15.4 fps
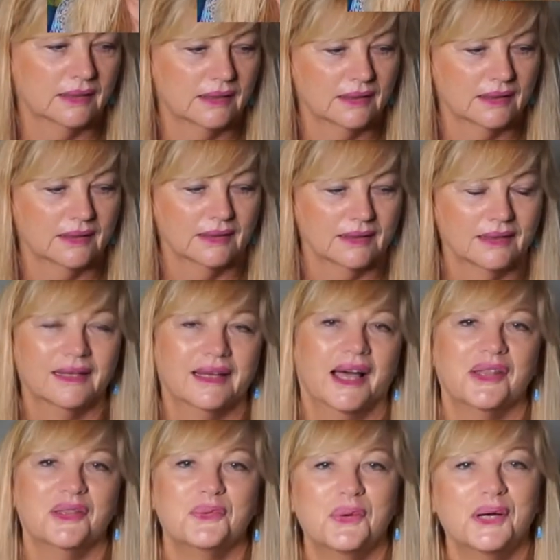The
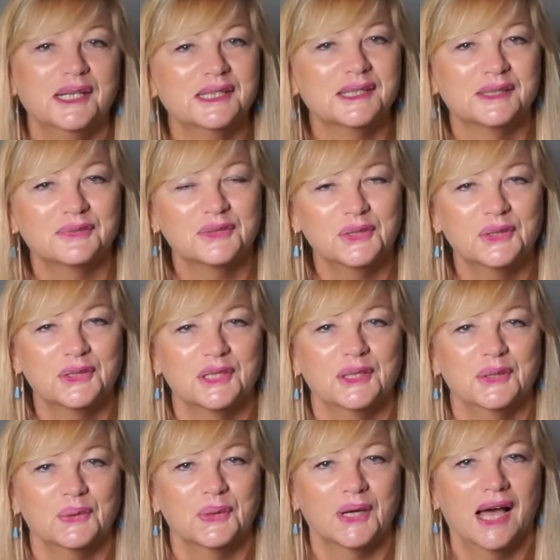other ways of choosing
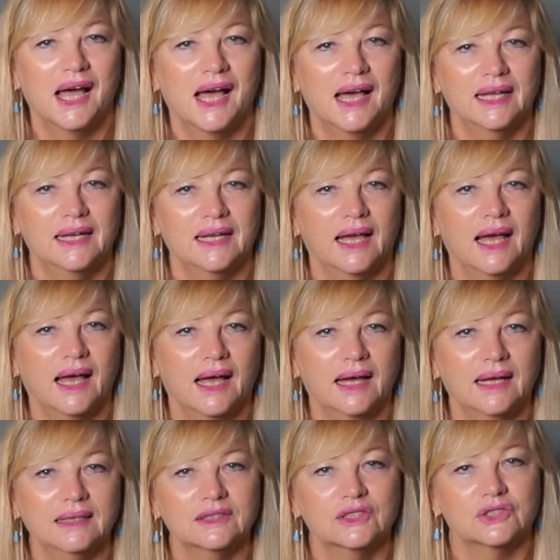your card
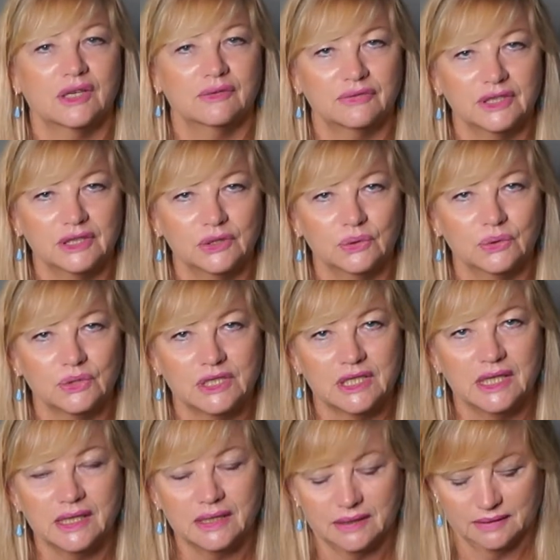are shuffling your
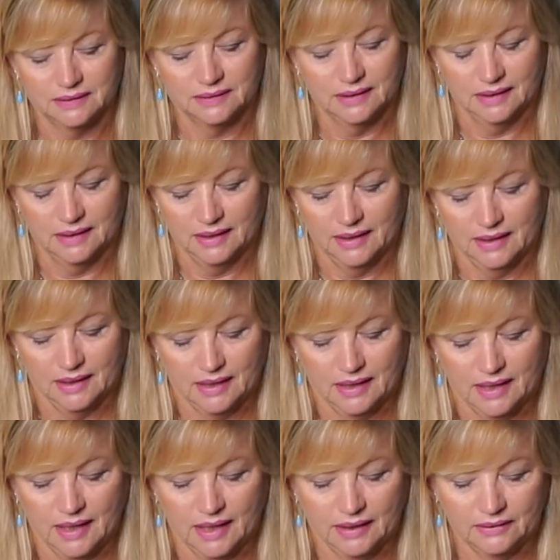deck
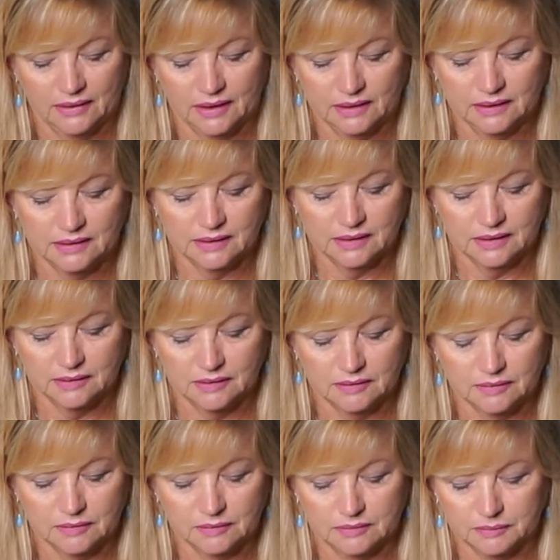and then
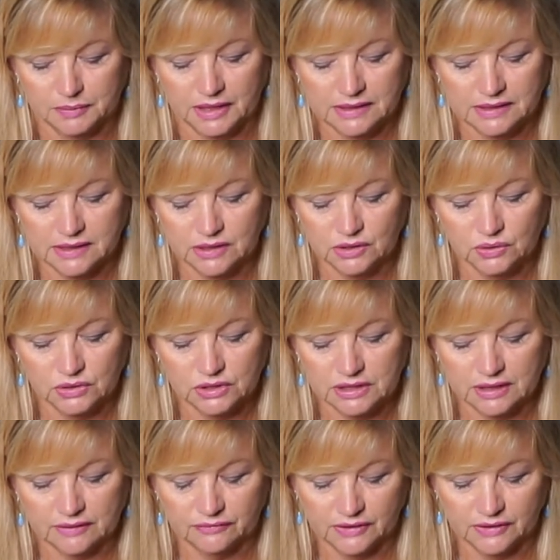placing your
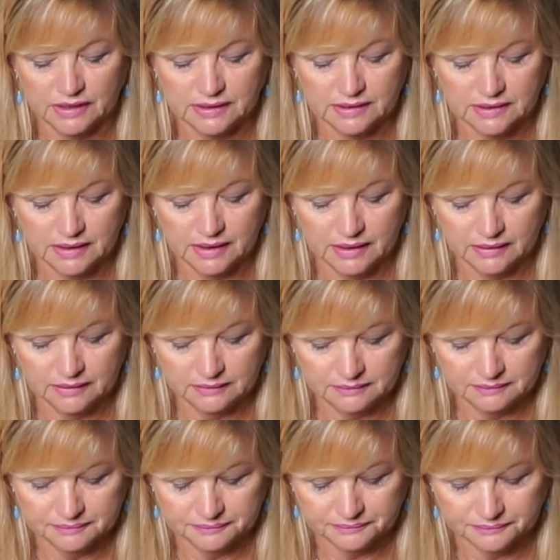deck face
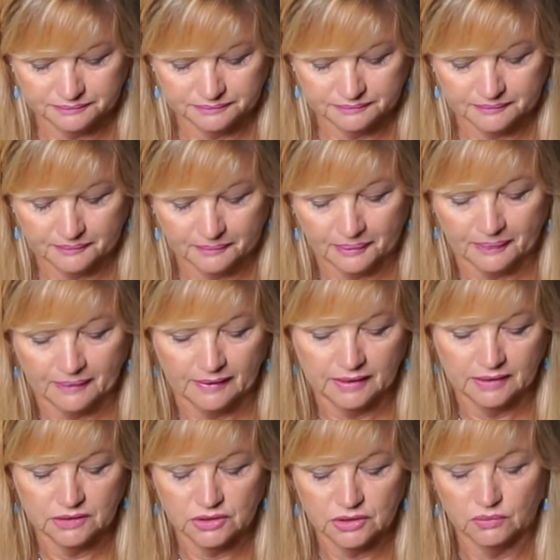down
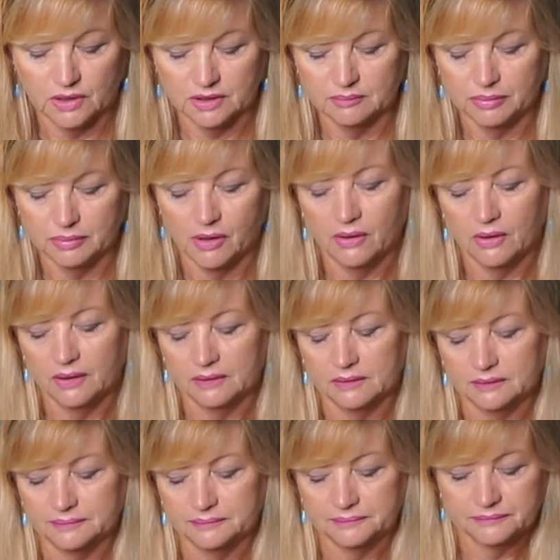into one pile,
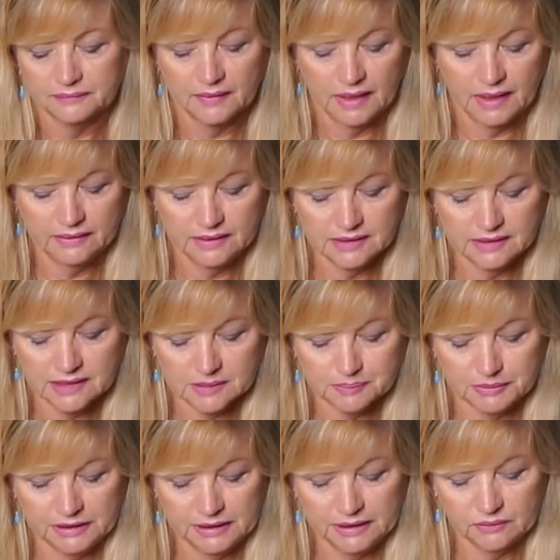and then
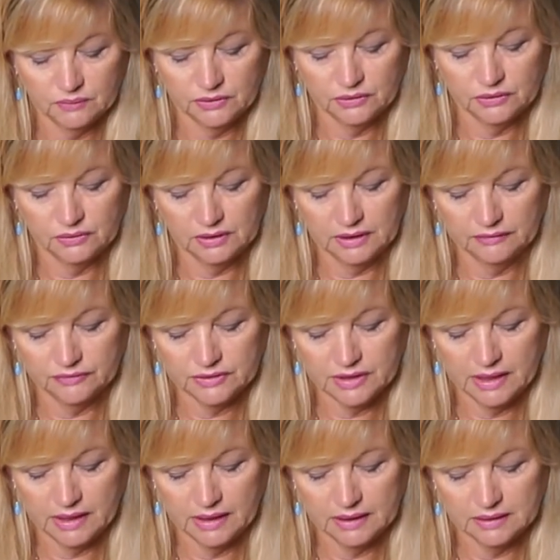splitting it with your left
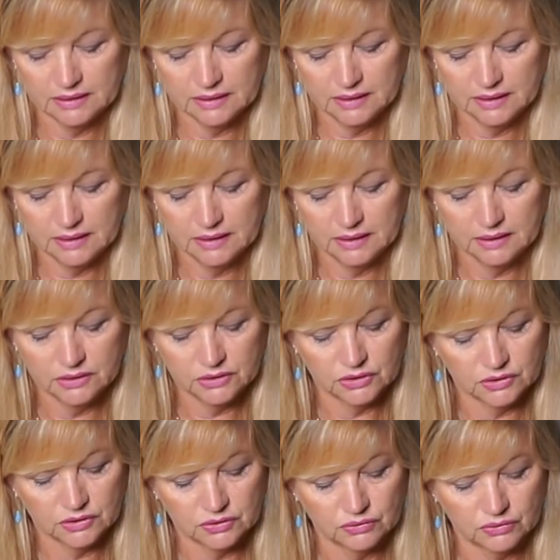hand into
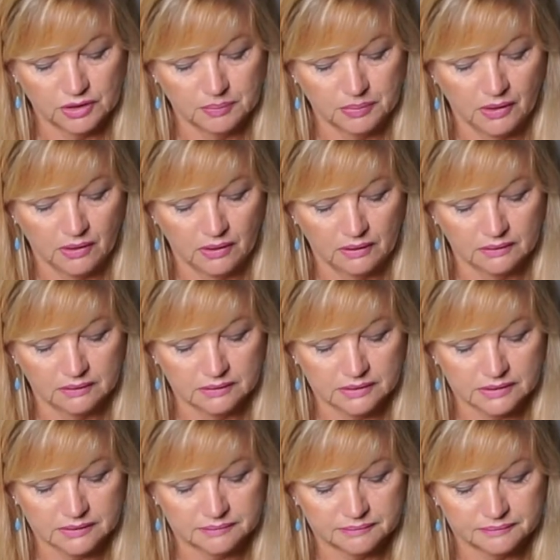3 piles.